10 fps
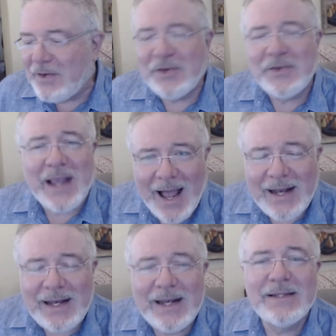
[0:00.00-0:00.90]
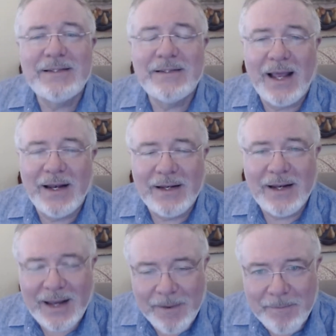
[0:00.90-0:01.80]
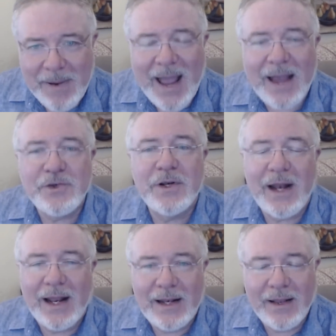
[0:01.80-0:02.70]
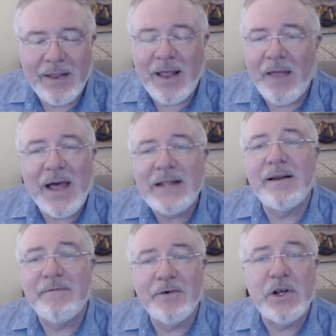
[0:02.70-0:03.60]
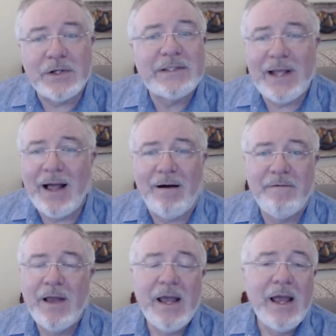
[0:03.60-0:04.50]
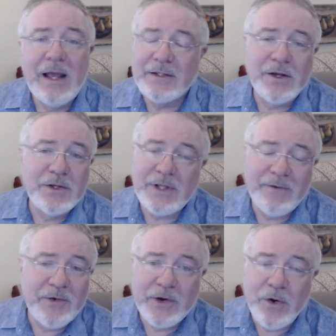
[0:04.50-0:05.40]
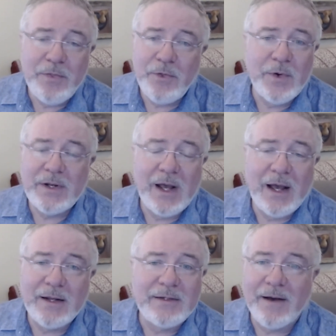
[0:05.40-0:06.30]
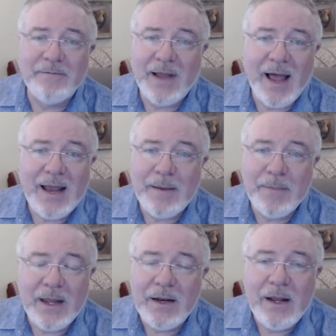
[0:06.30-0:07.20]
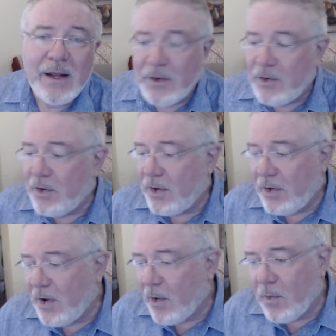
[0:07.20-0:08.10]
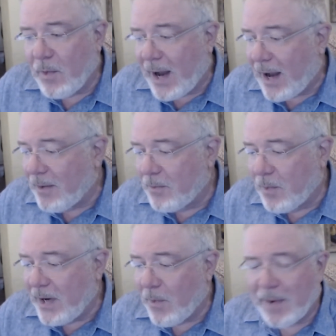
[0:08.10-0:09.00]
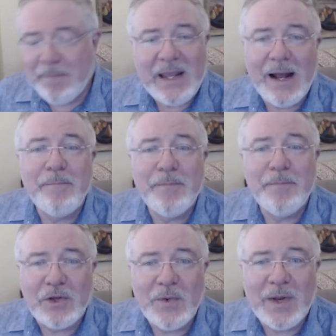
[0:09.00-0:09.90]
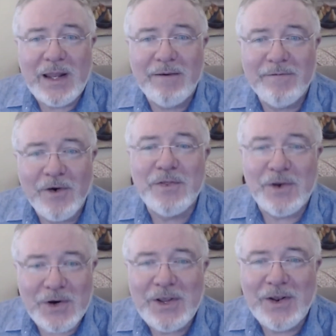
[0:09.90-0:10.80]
just kindness and compassion and that stuff for yourself. Is because if you're going through a tough time, then we don't want to beat up on you any further.